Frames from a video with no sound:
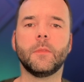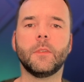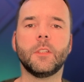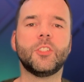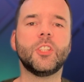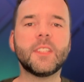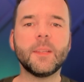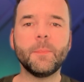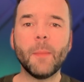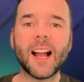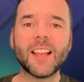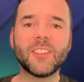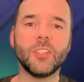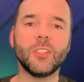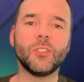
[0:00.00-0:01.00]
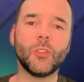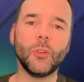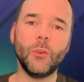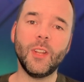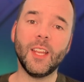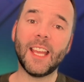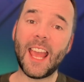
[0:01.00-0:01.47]
Just imagine
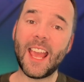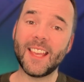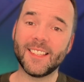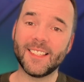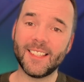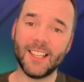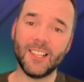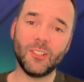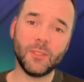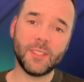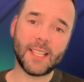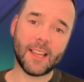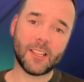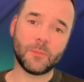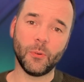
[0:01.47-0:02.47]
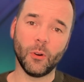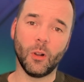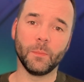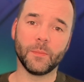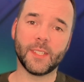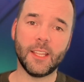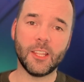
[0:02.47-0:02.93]
turning a single text
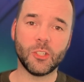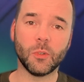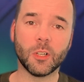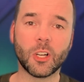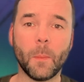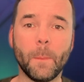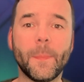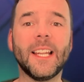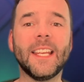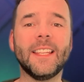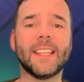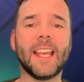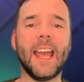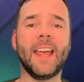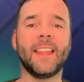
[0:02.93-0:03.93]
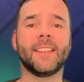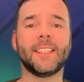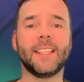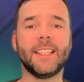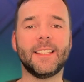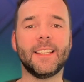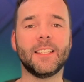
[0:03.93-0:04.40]
prompt into a complete
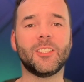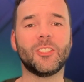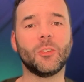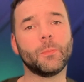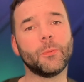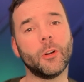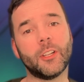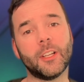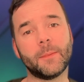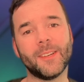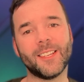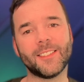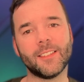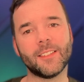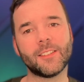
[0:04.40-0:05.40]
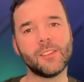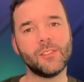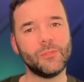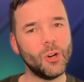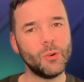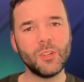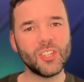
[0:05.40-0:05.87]
Etsy digital product business.
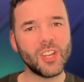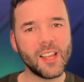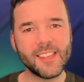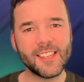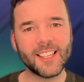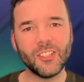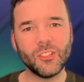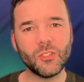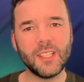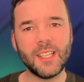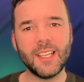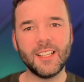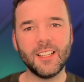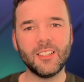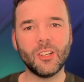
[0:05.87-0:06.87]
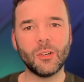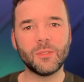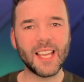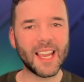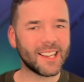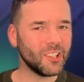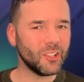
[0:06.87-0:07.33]
No design skills needed, no
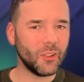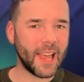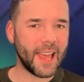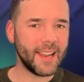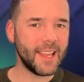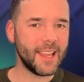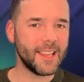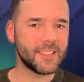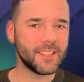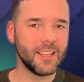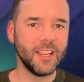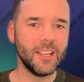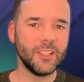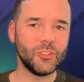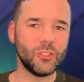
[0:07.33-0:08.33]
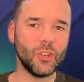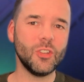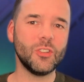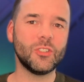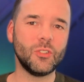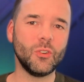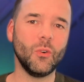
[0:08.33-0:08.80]
technical headaches,
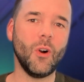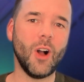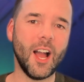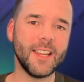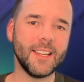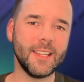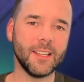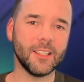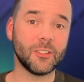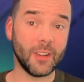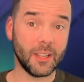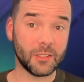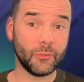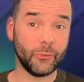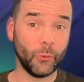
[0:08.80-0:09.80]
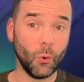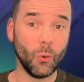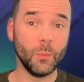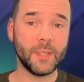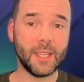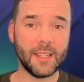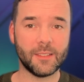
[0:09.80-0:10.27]
just your idea
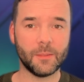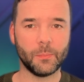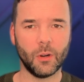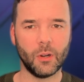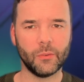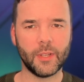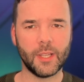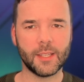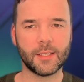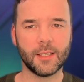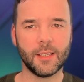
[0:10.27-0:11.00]
transformed into profit.